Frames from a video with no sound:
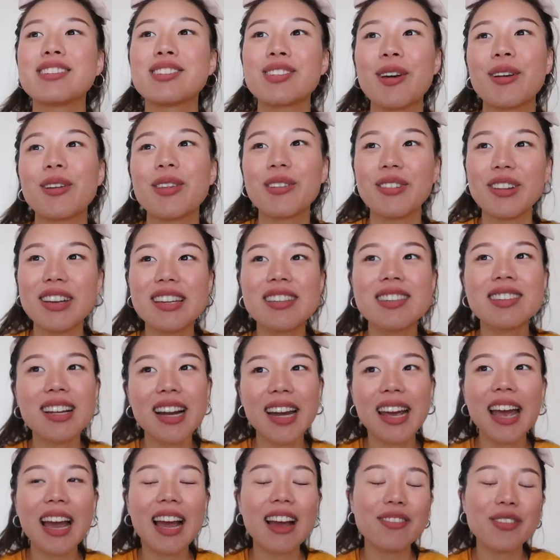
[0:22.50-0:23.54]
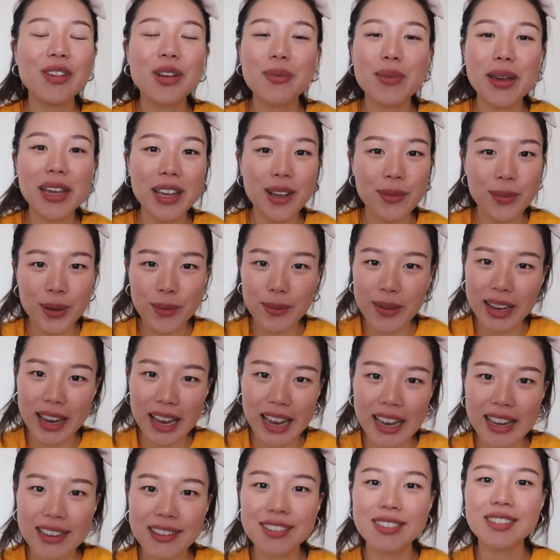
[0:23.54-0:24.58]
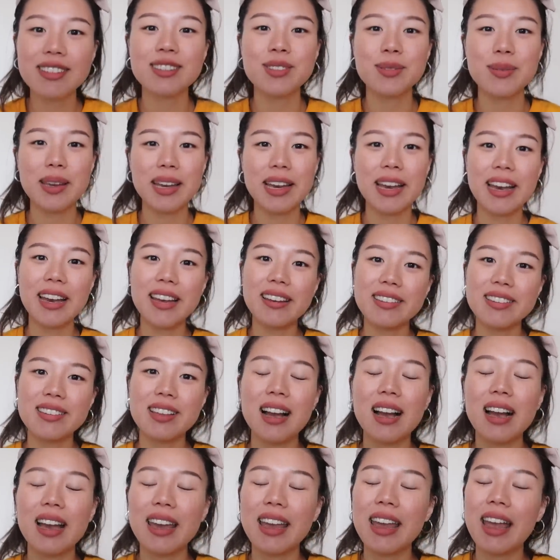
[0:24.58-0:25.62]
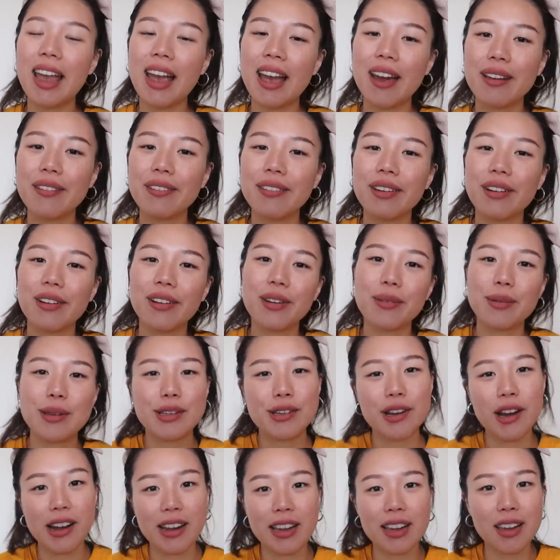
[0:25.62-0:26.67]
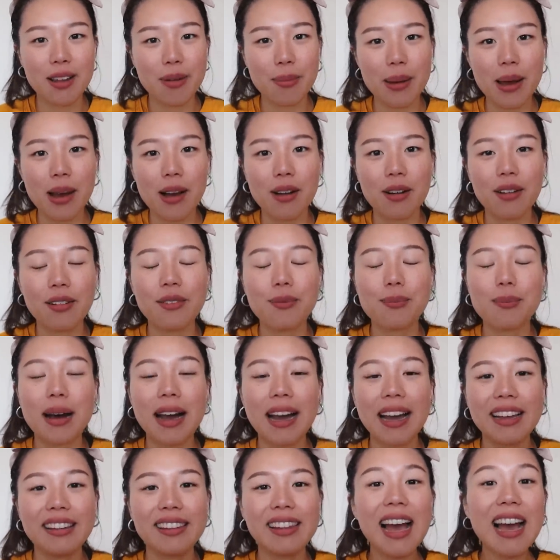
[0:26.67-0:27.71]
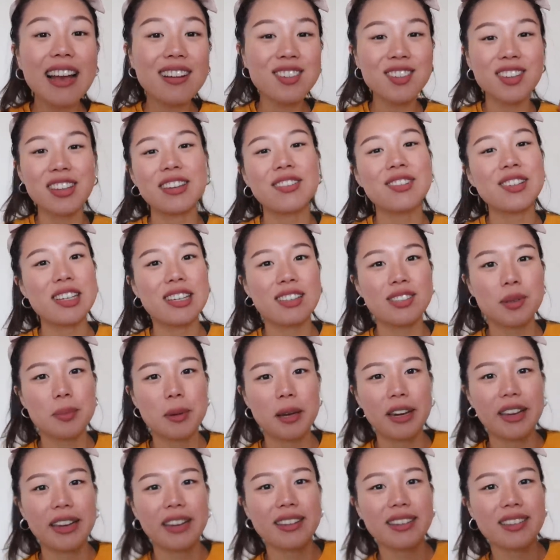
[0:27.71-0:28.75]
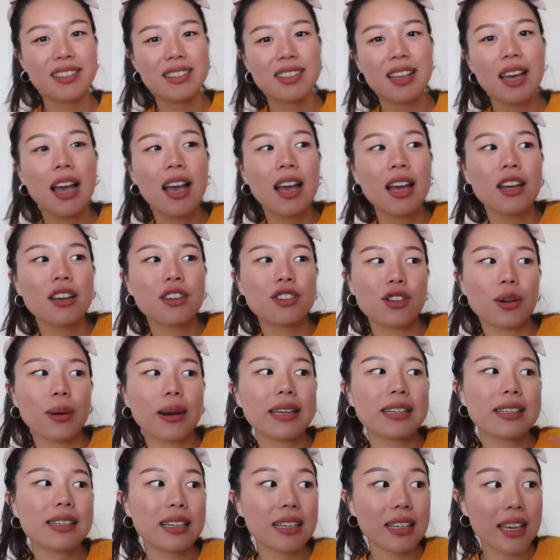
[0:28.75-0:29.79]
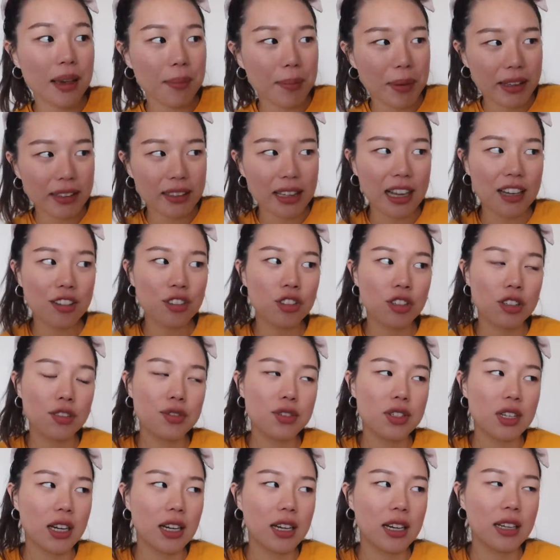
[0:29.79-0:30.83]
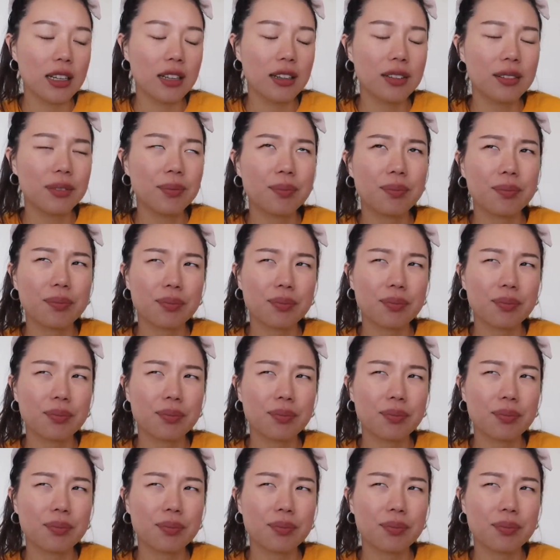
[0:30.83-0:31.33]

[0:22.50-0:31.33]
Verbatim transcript: So the reason I have no makeup on my eyes is because I am going to be talking about my lash lift experience. So I did get my lash lift done